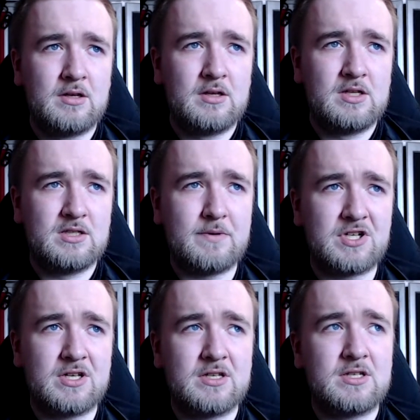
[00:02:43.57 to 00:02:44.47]

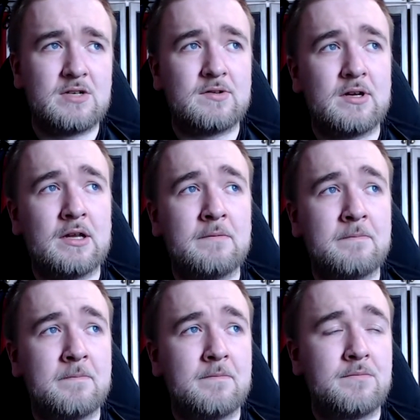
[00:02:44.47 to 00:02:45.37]
Especially considering
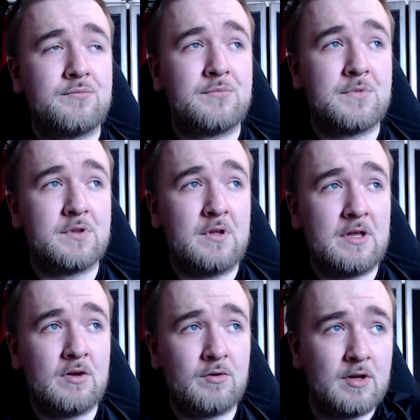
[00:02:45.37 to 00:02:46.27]

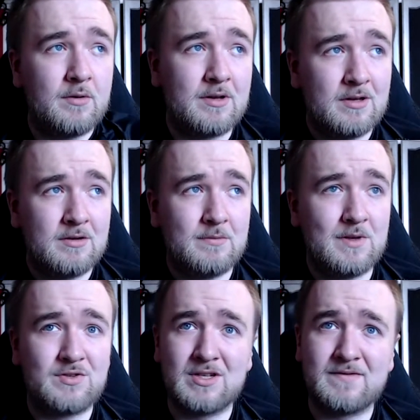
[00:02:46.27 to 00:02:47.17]
the ongoing
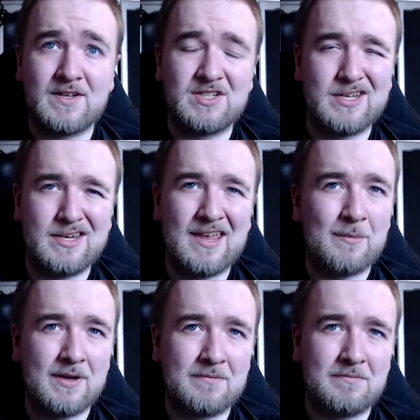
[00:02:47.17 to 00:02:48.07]
military intervention in
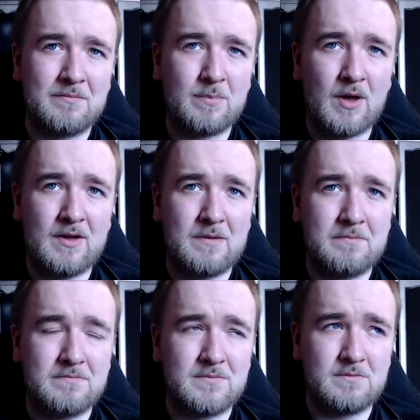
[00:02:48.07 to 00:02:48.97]
Yemen by
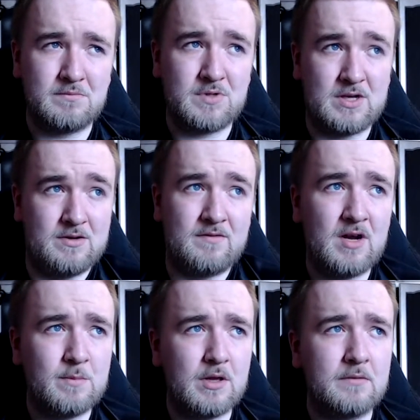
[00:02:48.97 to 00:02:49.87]
Saudi
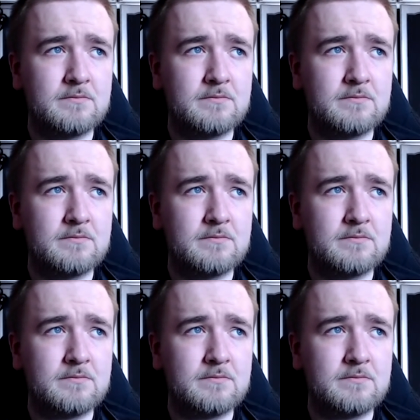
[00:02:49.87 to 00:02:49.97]
Arabia.